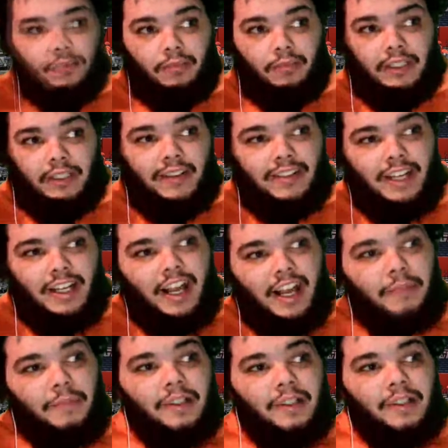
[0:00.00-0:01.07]
But that was a
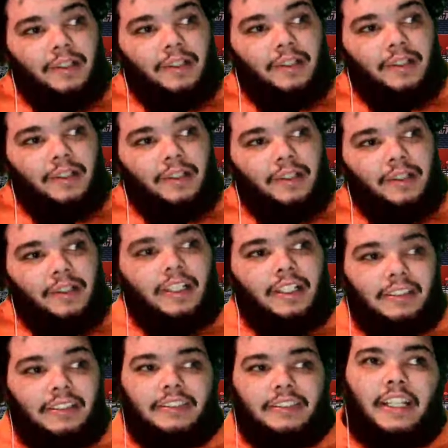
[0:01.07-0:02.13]
high
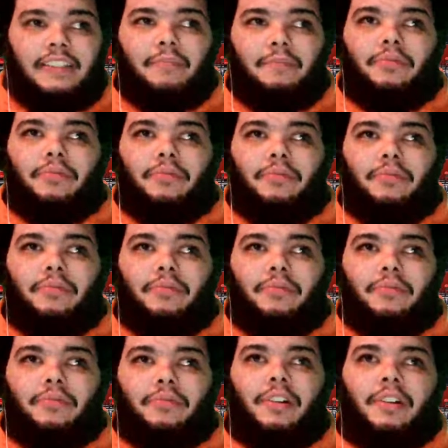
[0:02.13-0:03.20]
because at that
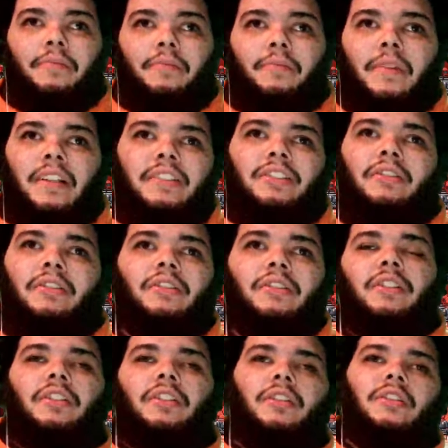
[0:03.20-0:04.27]
point,
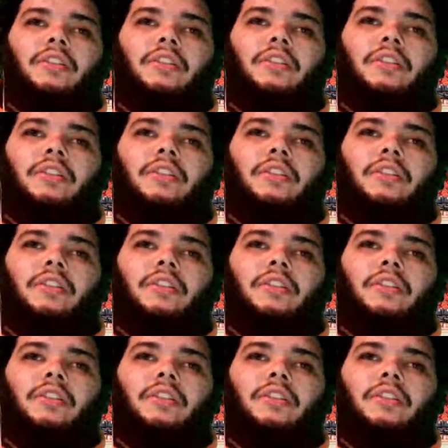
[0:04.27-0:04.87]
Minnesota,